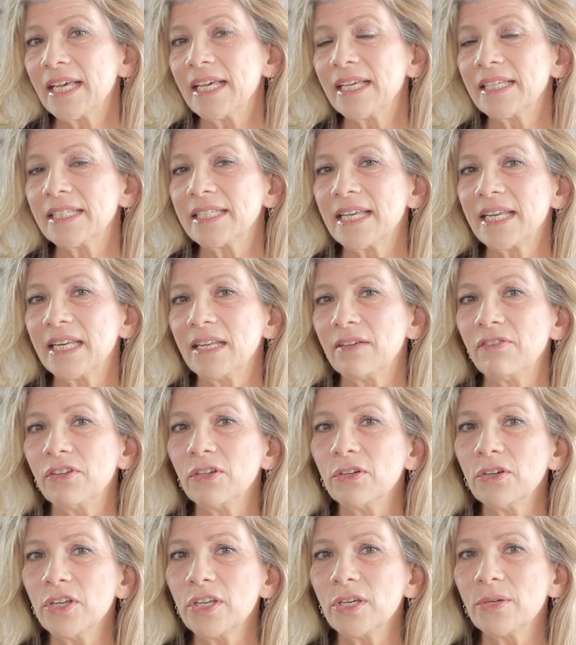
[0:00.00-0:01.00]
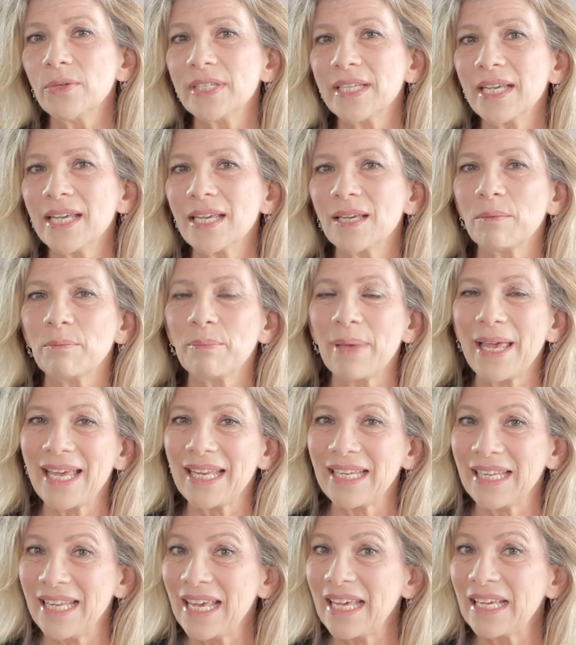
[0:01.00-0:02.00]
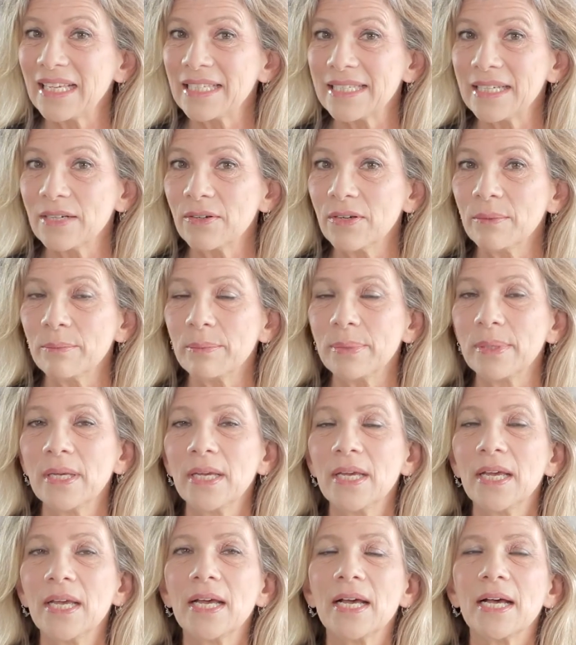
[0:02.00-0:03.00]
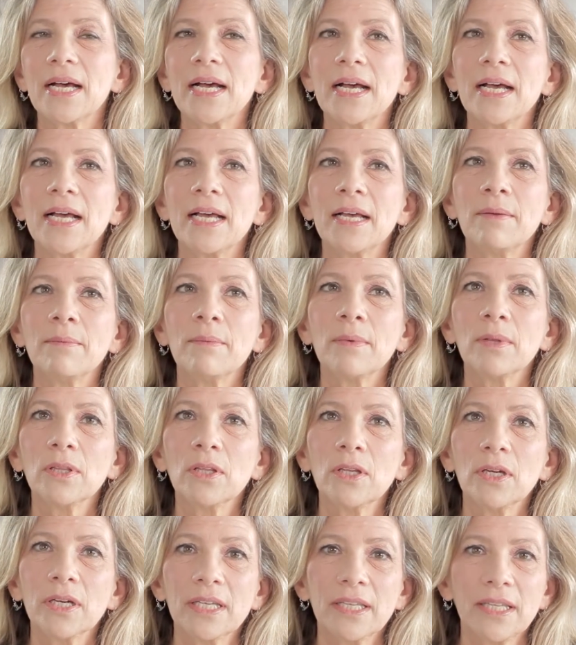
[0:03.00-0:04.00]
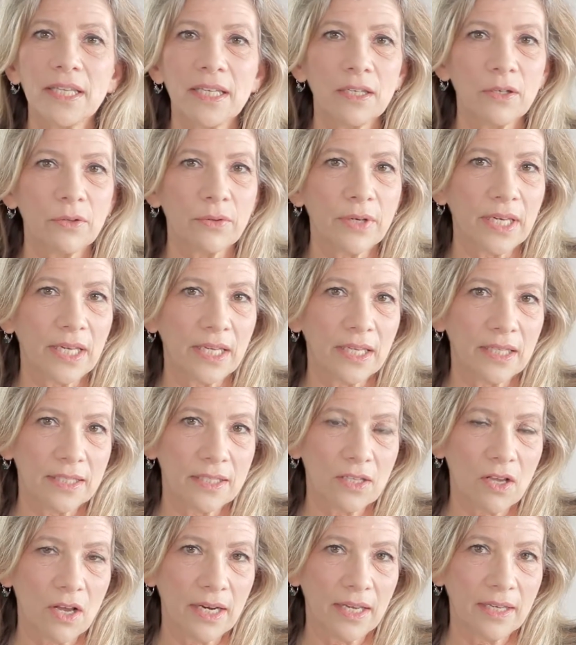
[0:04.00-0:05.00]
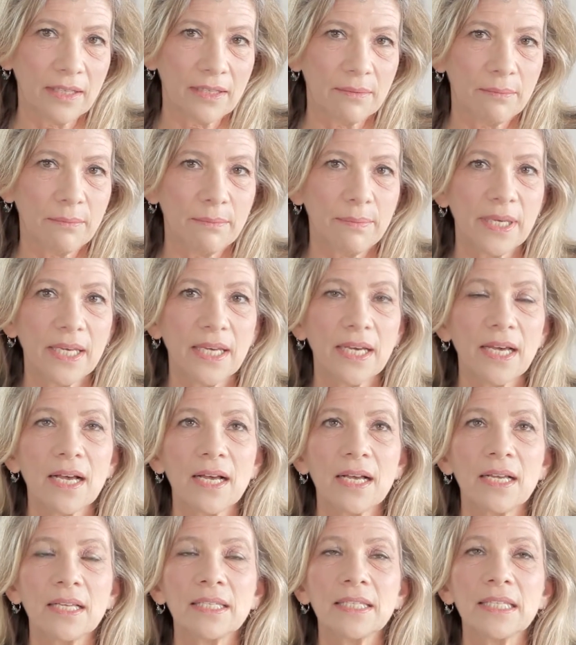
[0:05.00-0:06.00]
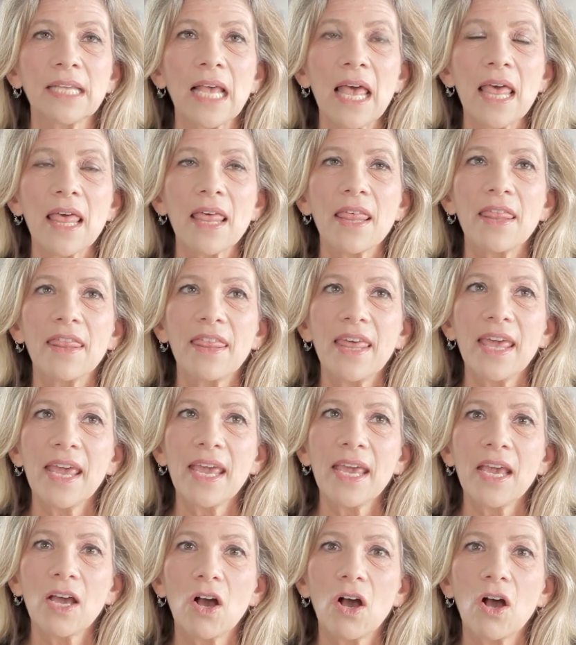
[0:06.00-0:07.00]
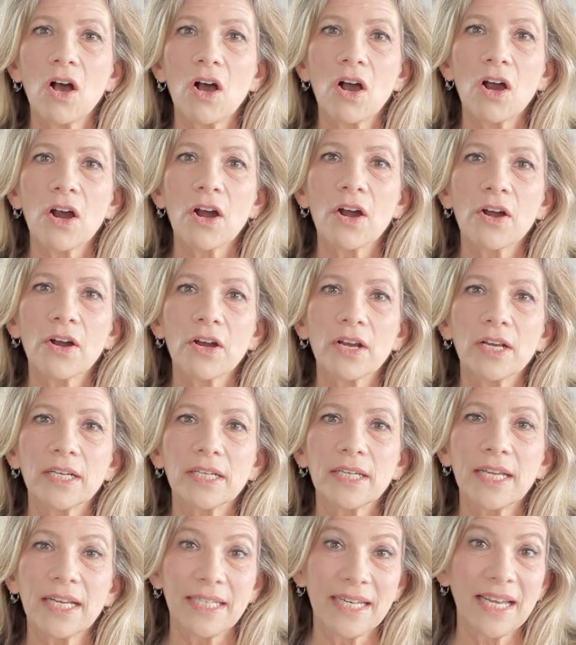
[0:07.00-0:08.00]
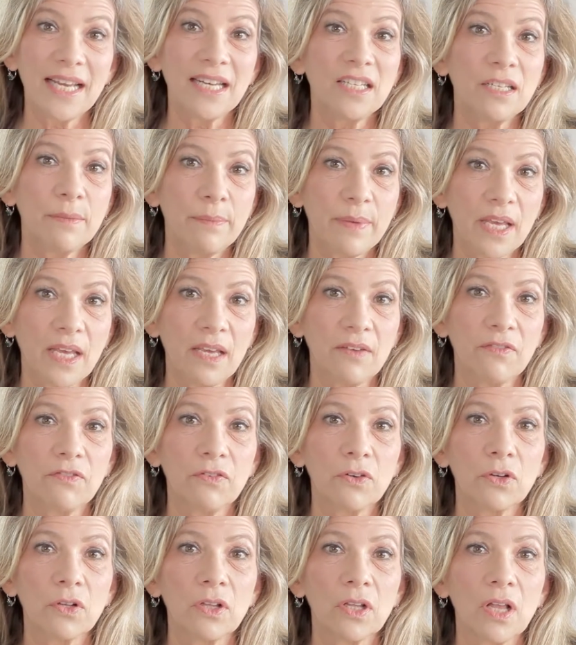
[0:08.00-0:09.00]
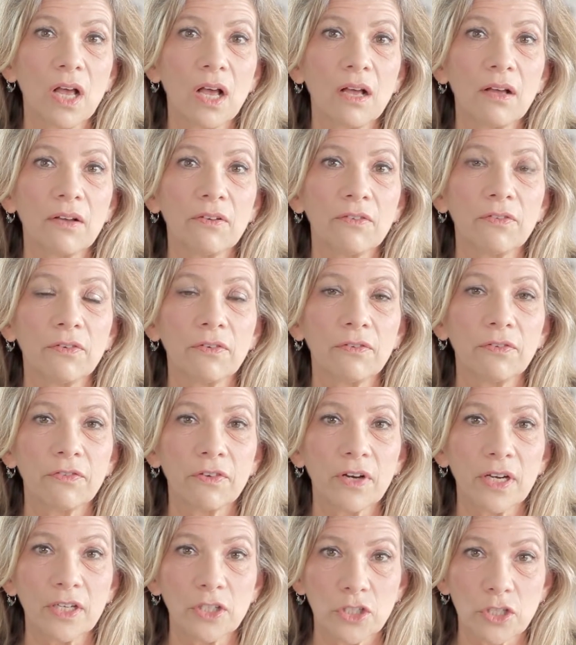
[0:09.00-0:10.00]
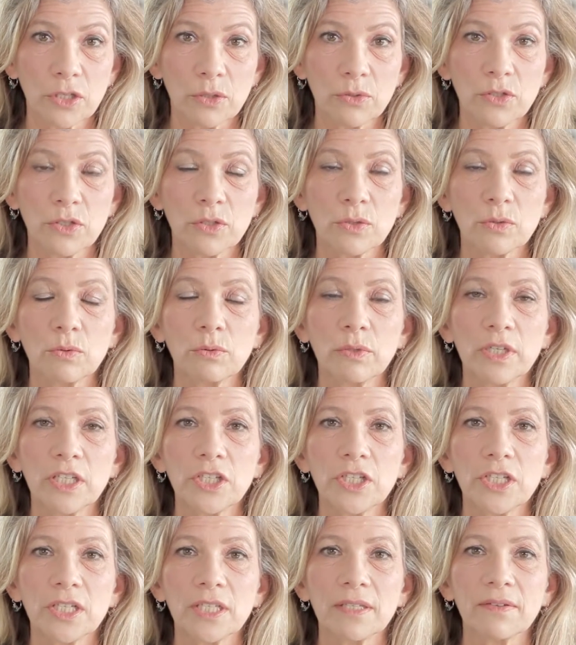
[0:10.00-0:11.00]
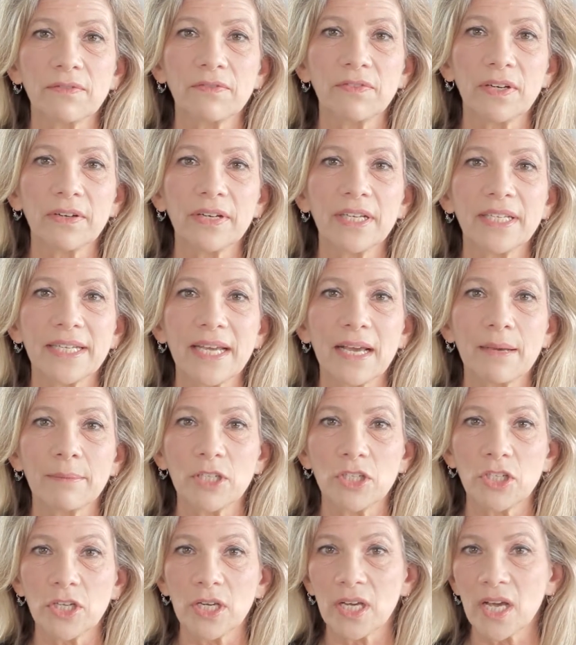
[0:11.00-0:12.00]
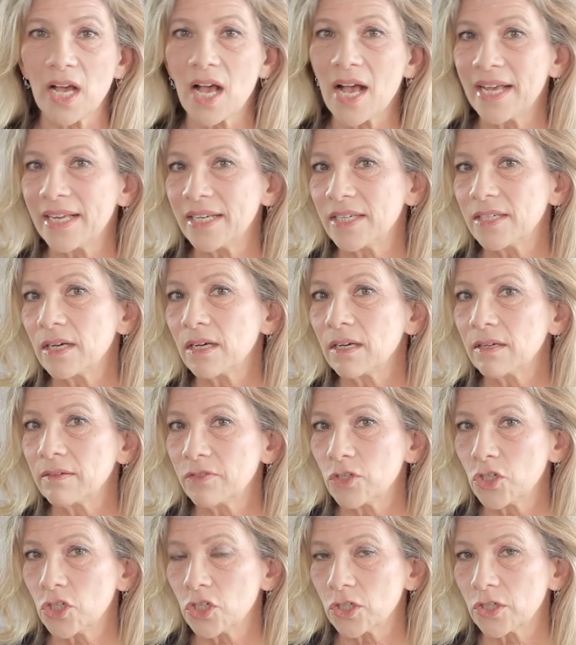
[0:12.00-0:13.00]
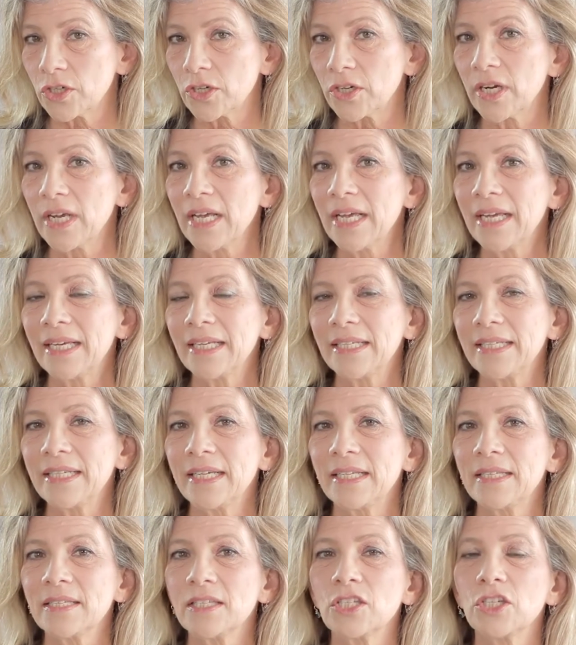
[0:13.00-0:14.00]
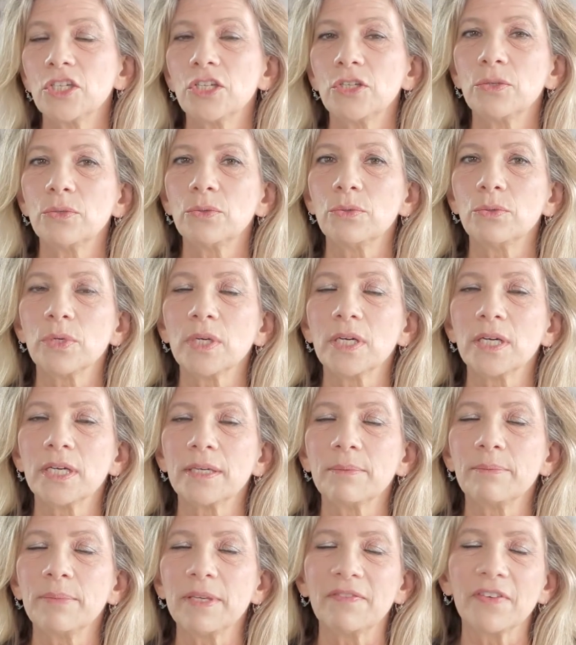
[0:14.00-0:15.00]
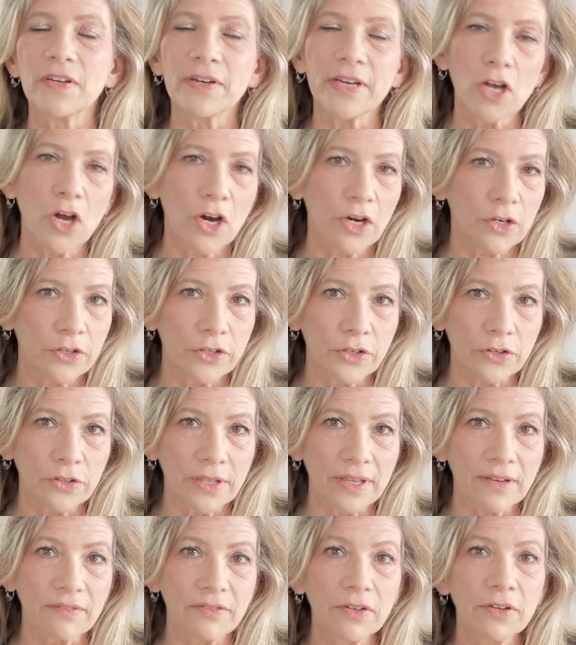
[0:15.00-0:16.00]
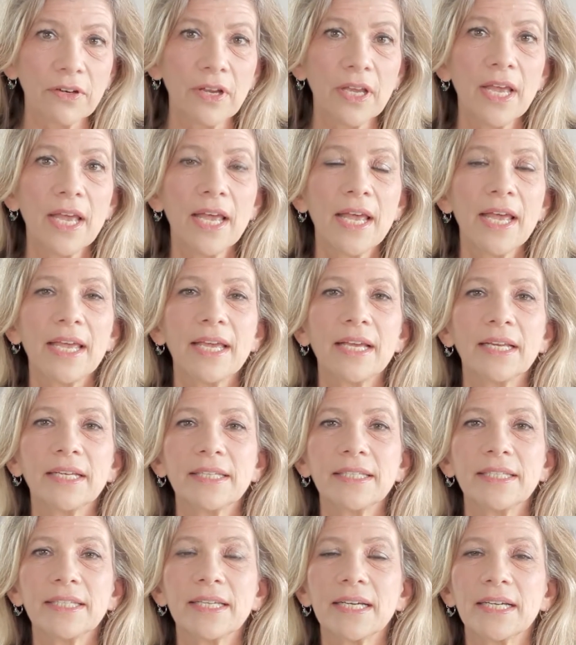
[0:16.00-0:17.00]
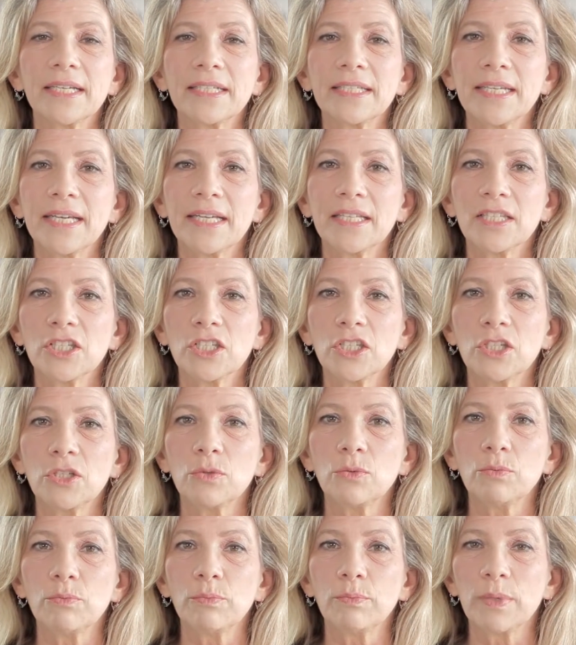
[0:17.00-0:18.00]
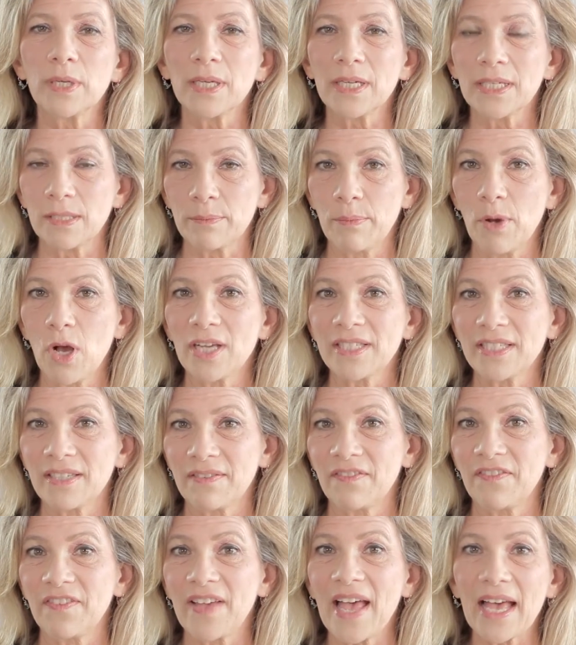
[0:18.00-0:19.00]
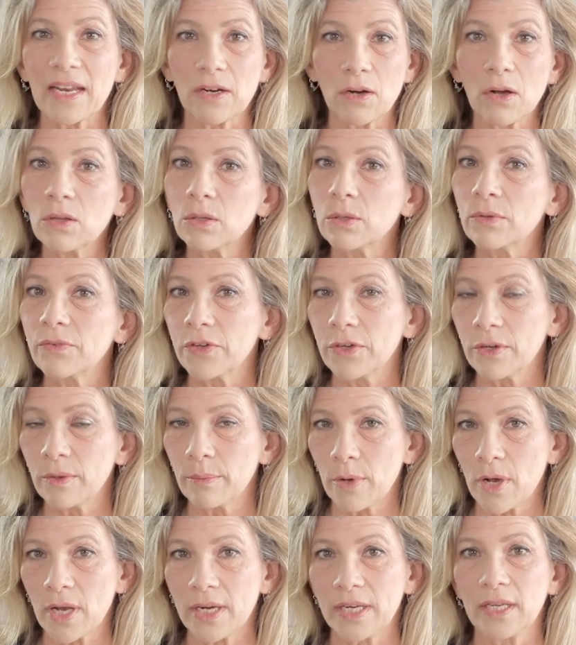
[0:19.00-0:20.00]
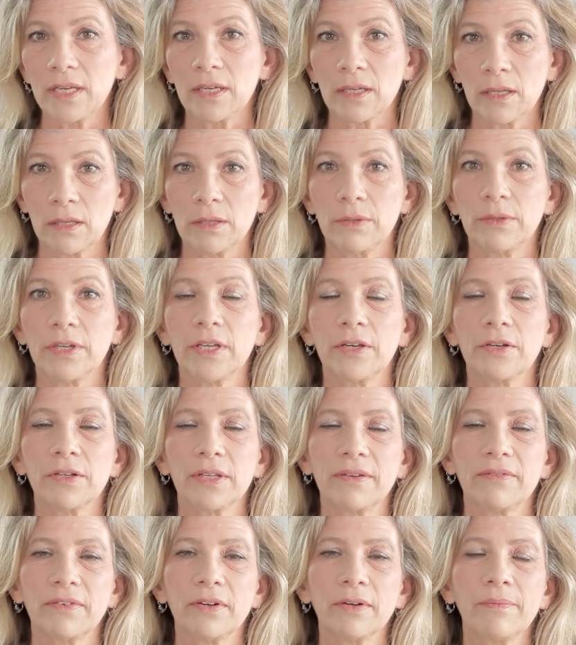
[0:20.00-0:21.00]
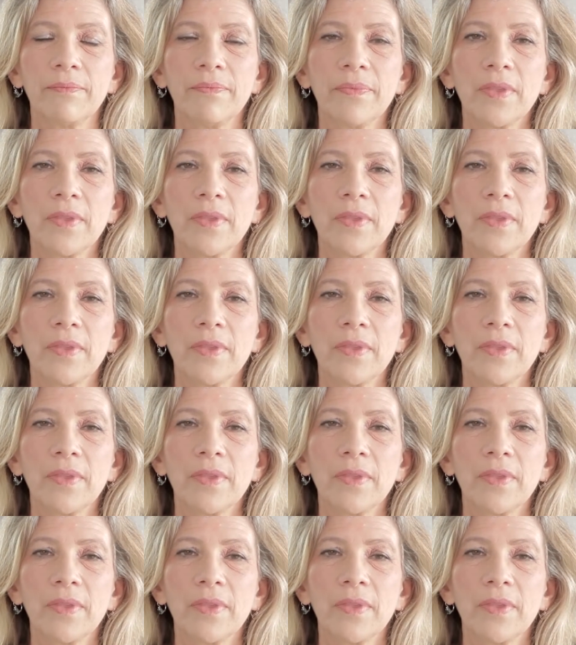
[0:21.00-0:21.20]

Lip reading: is that if you're using pancake syrup, look at the ingredients on it, because they tend to be full of fructose, which is a very damaging kind of sugar. It tends to be very hard on your liver. It tends to deposit fat all over your body, including your liver.